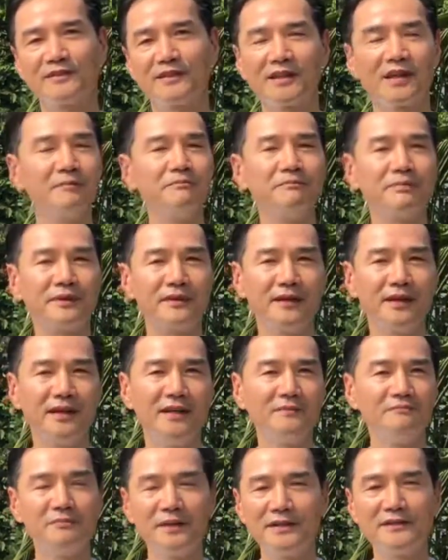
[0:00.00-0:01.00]

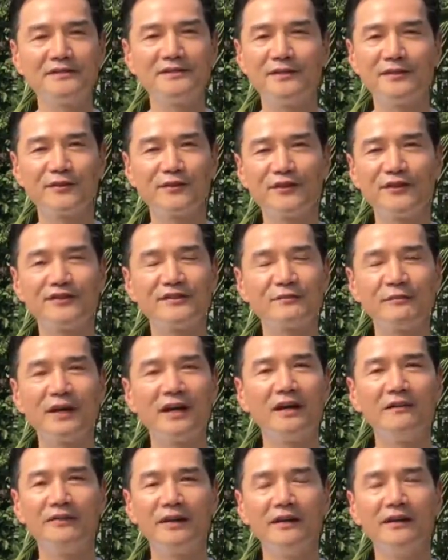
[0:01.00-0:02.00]
company, businesses,
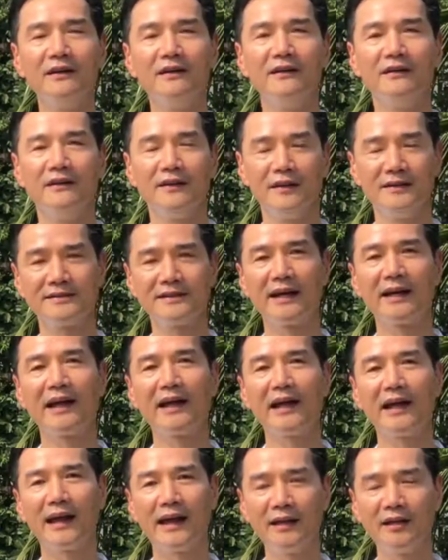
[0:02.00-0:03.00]
whatever, is an
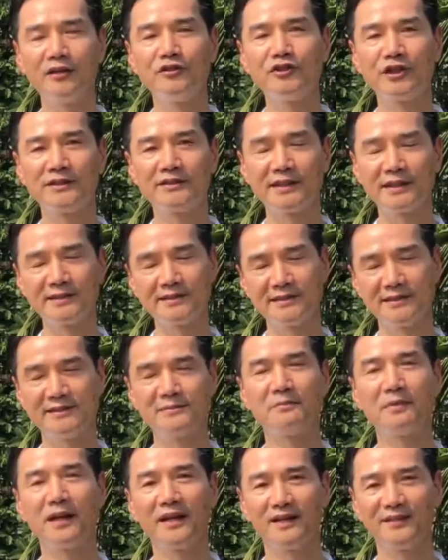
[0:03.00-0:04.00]
energetic
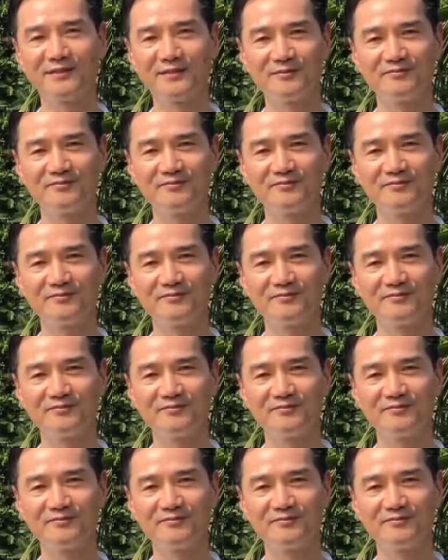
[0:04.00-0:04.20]
display.